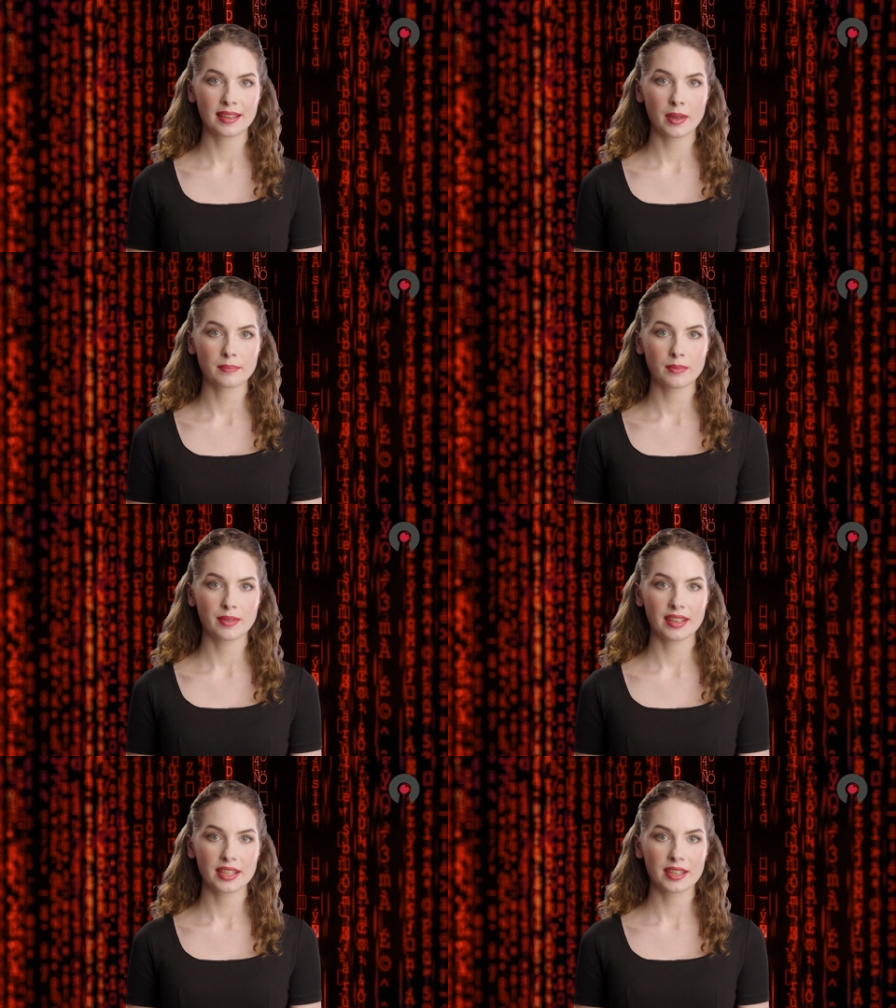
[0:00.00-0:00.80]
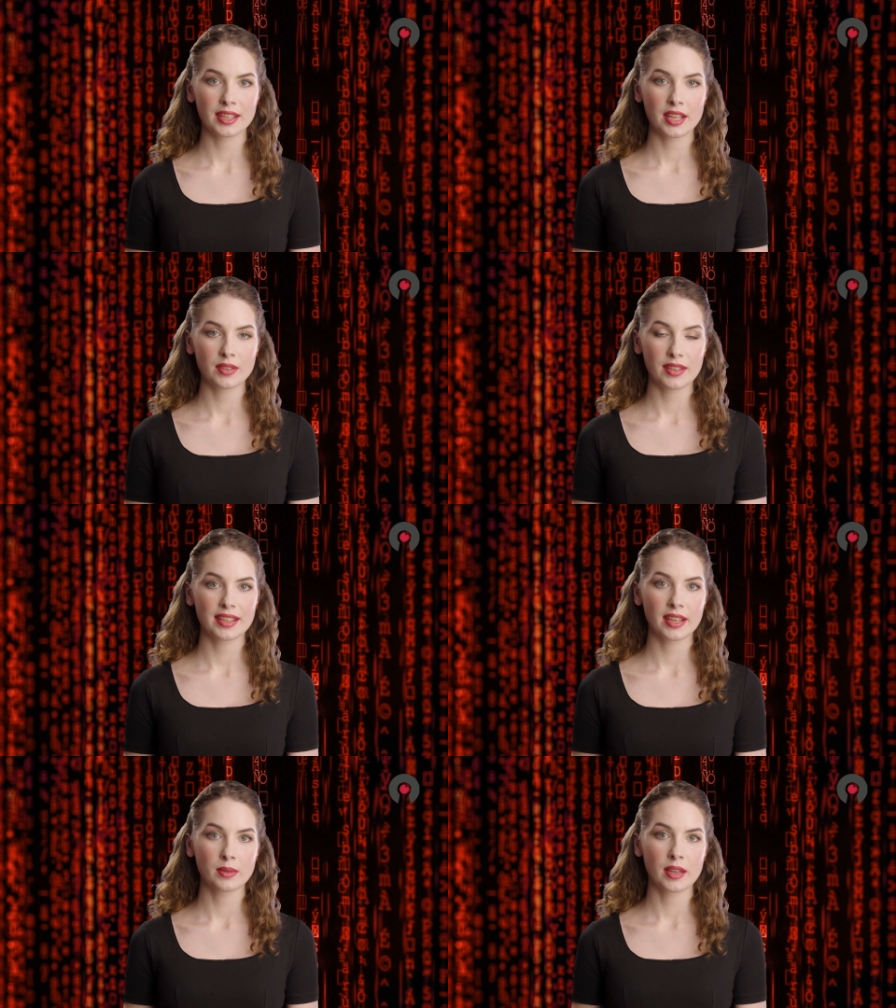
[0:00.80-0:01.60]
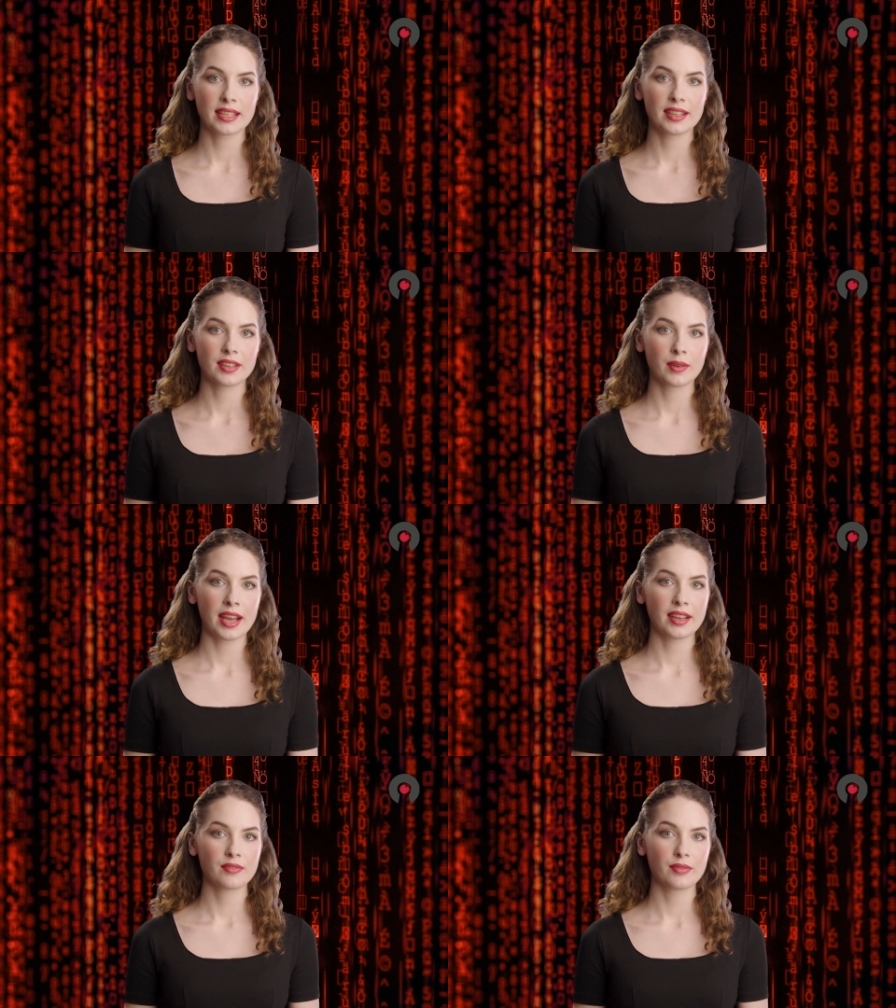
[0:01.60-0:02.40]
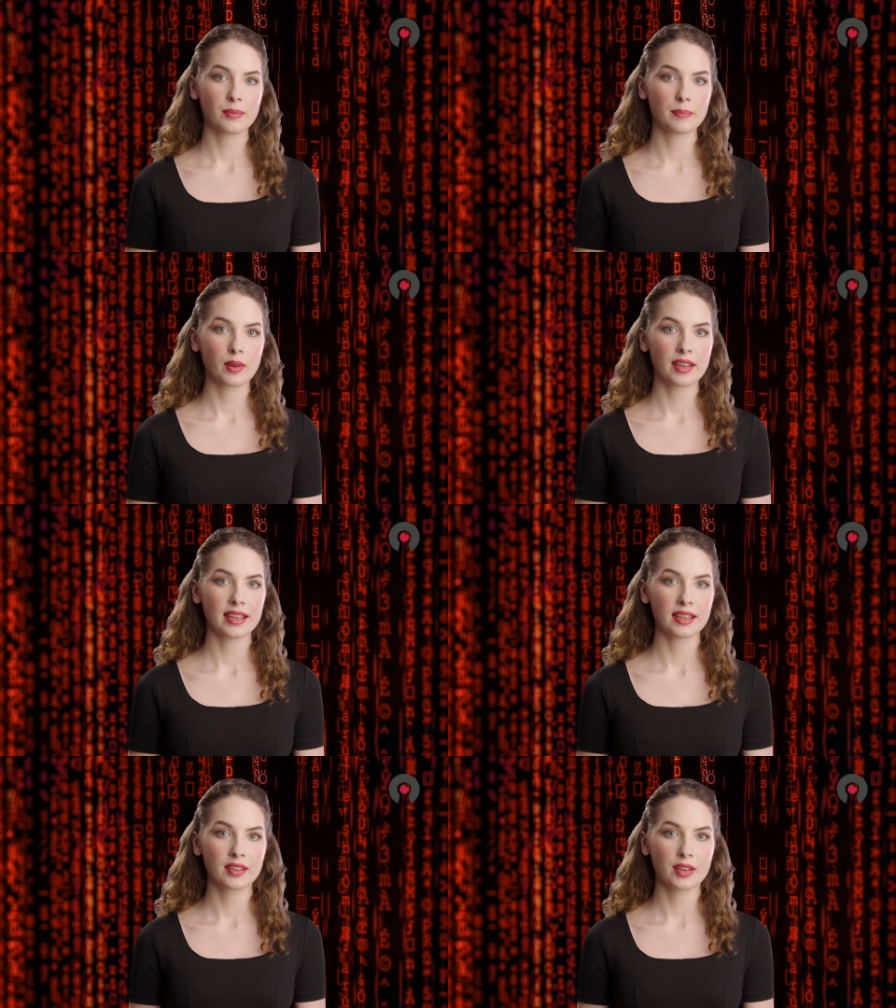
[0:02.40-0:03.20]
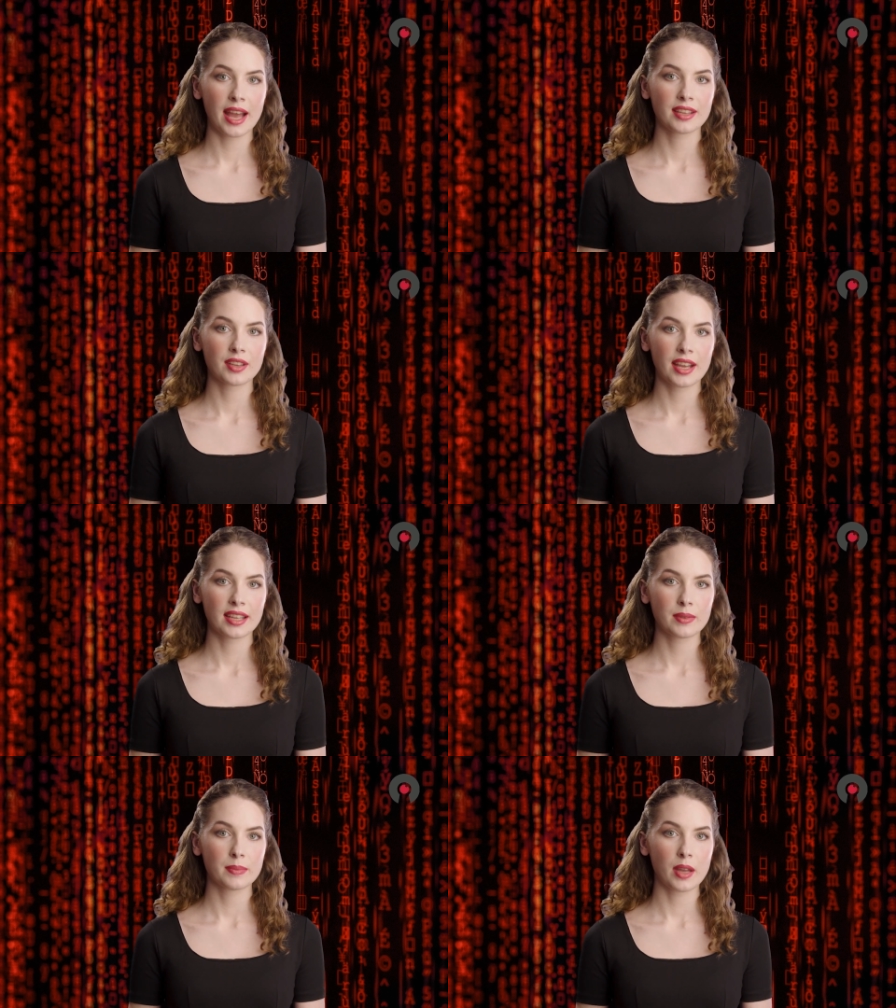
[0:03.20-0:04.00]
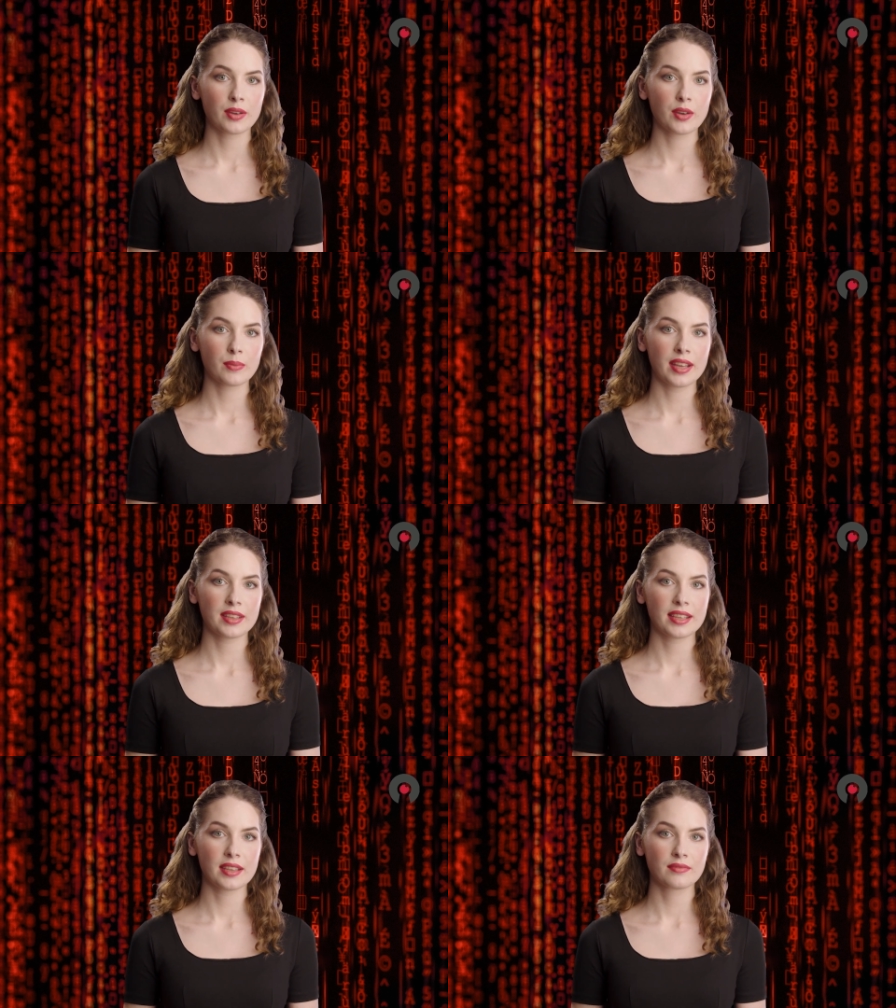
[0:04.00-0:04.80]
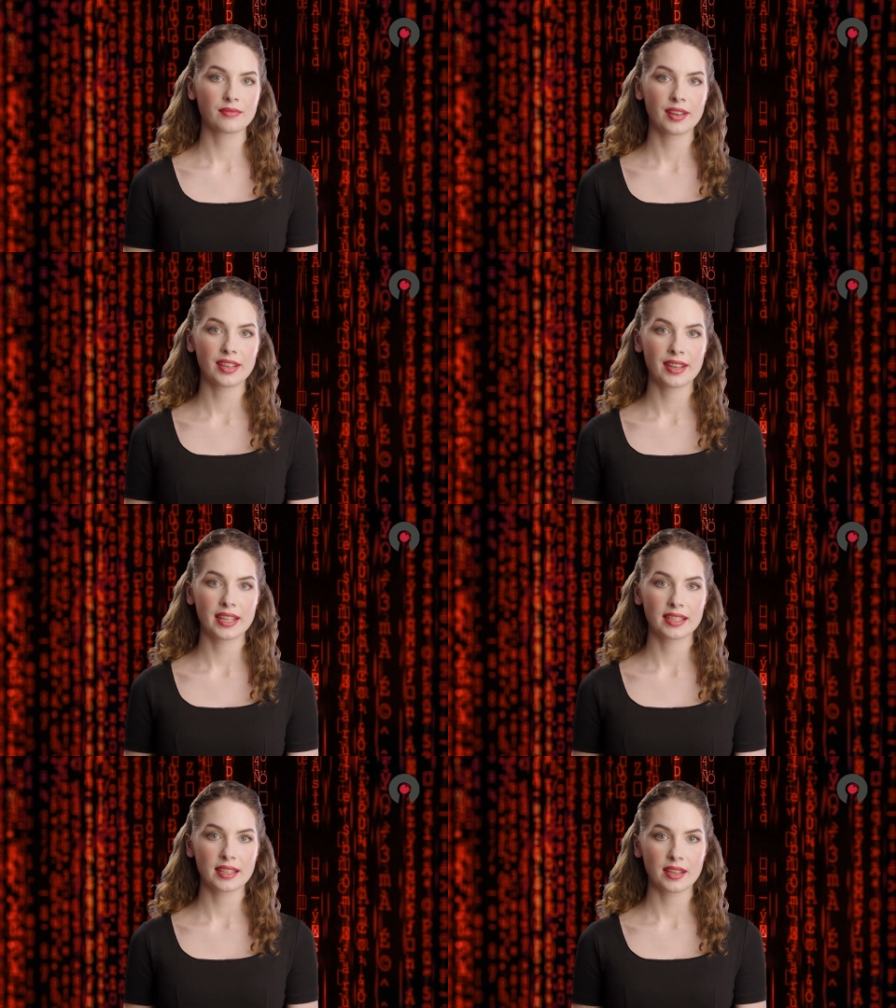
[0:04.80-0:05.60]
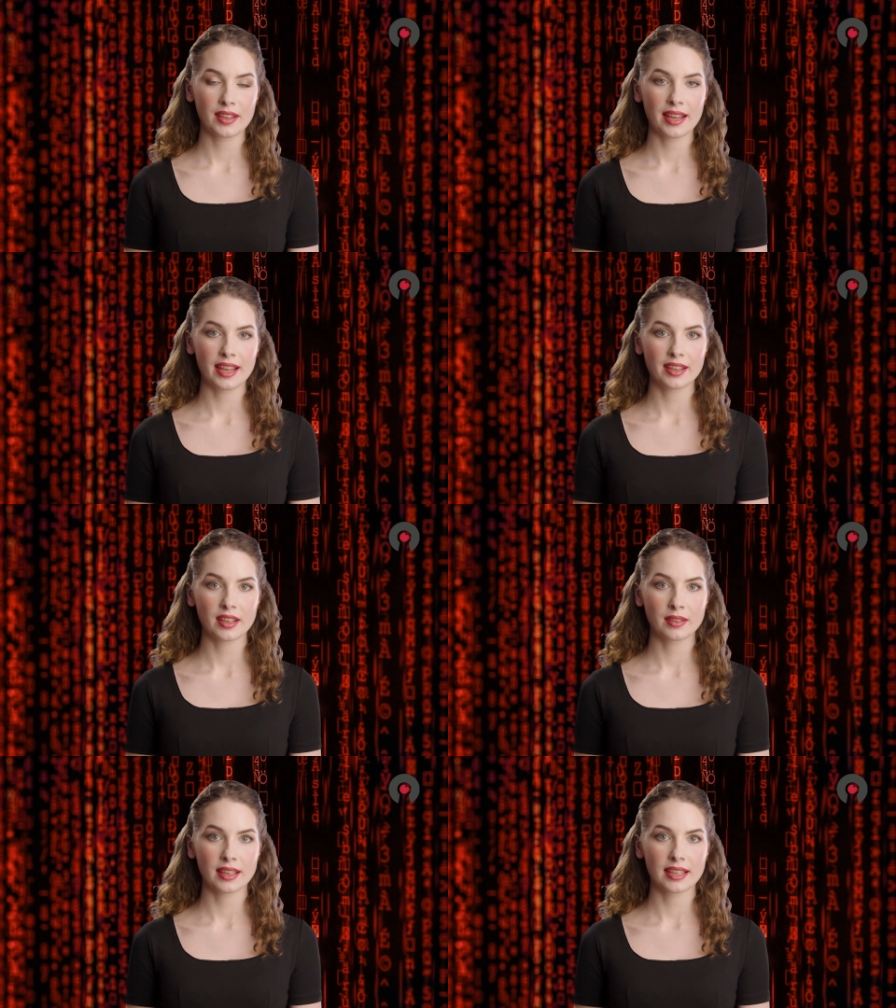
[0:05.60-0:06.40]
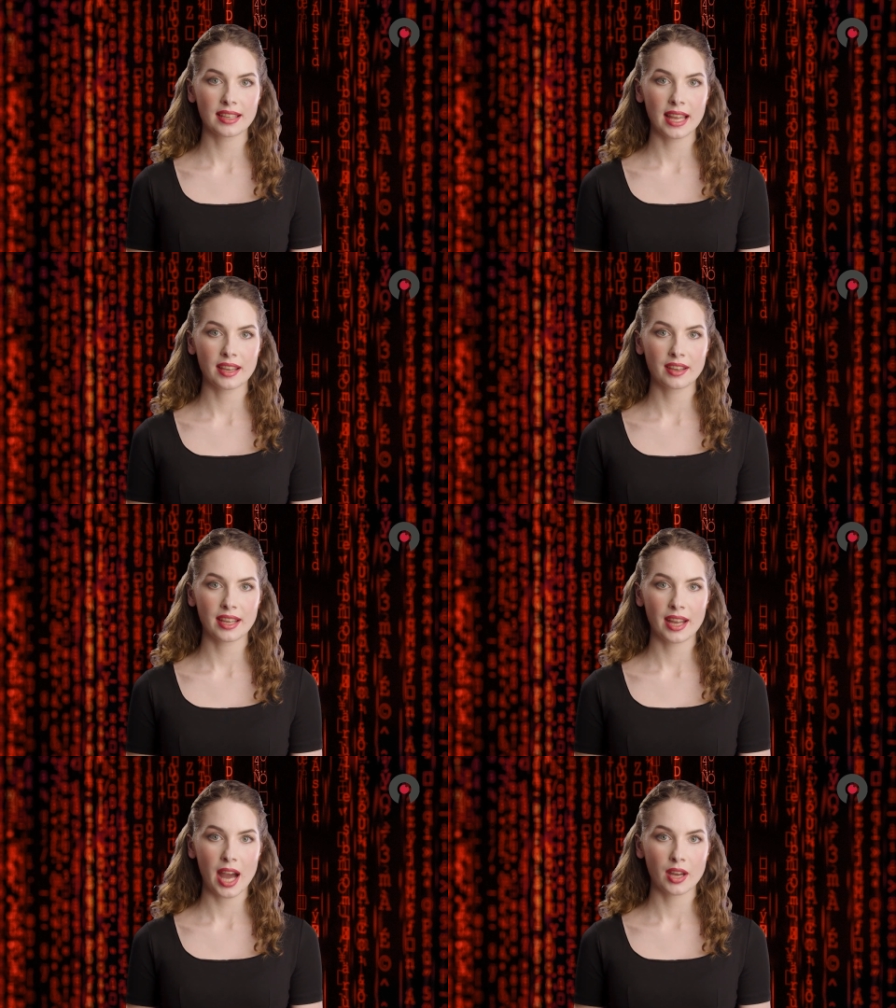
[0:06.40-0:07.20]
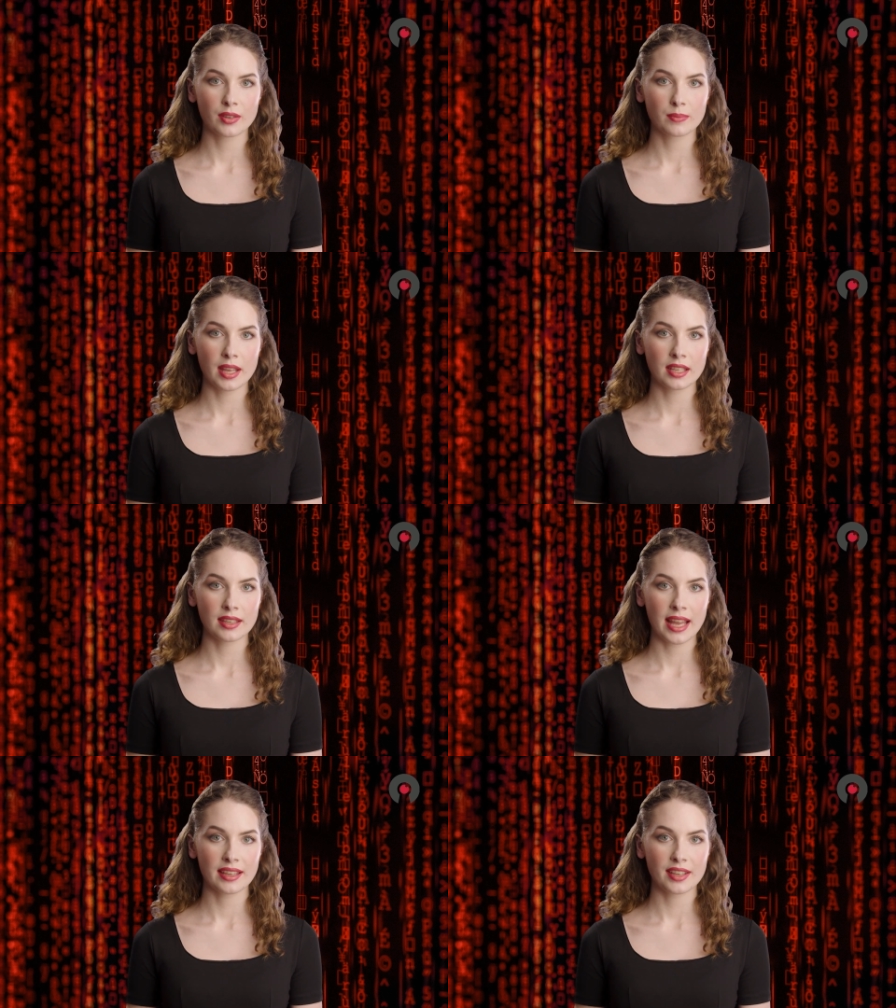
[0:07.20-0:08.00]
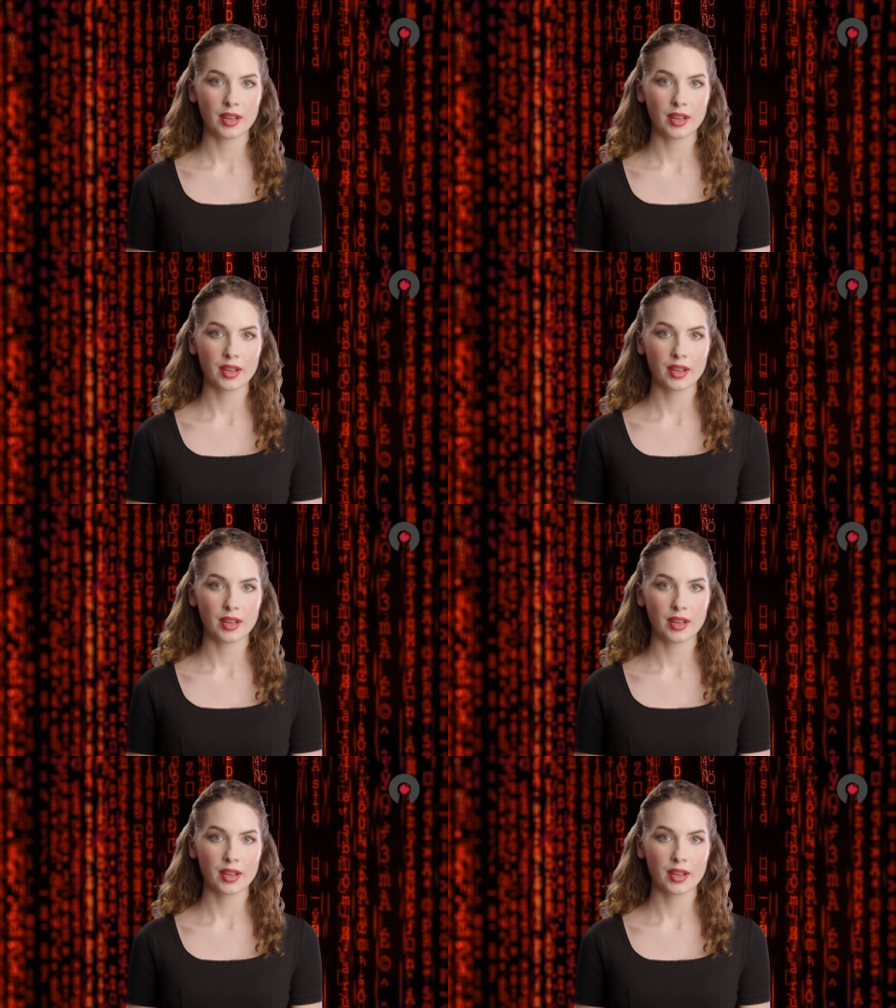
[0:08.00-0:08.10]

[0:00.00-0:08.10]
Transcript: implementing security awareness training for employees to educate them about the risks of phishing and social engineering attacks and how to recognize